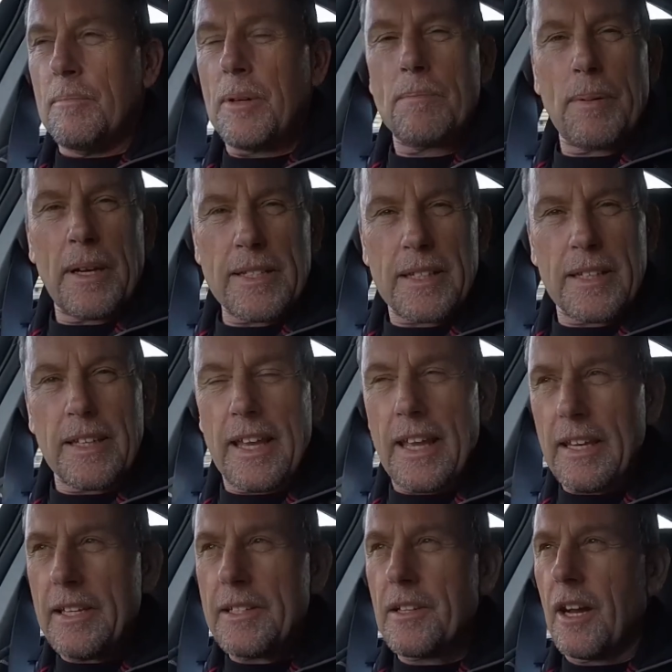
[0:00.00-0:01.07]
But basically
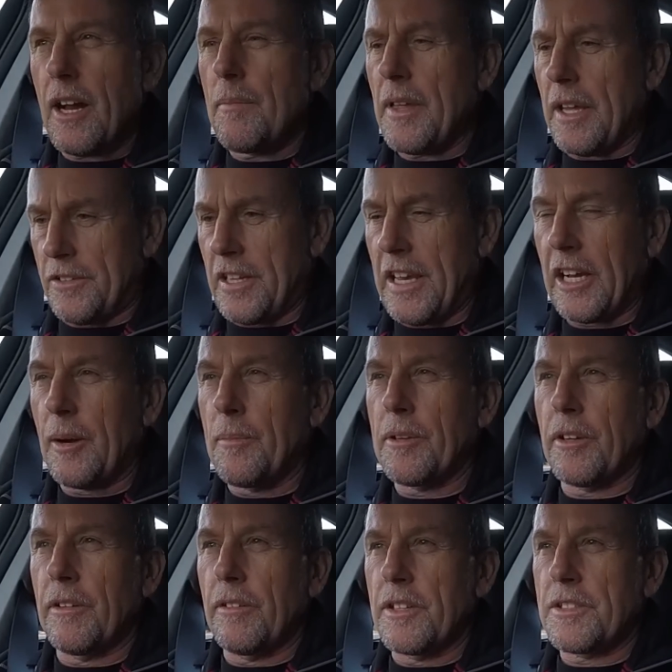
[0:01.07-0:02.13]
any time that
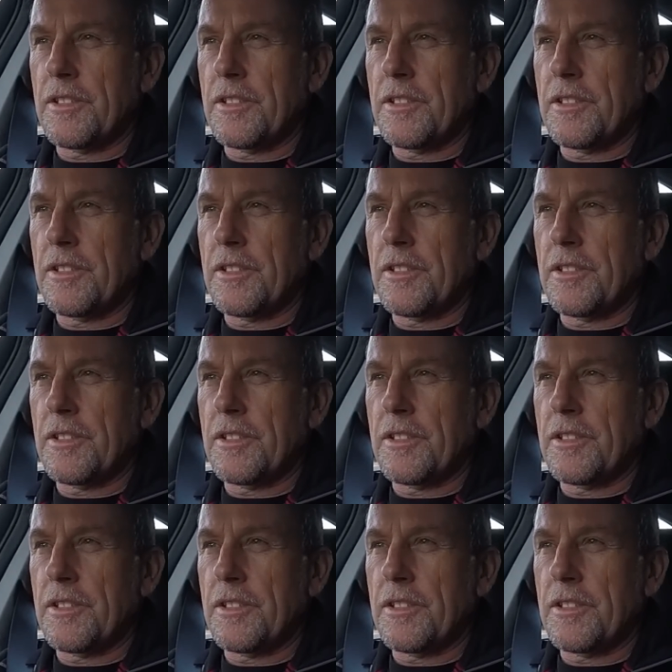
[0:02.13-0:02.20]
tachometer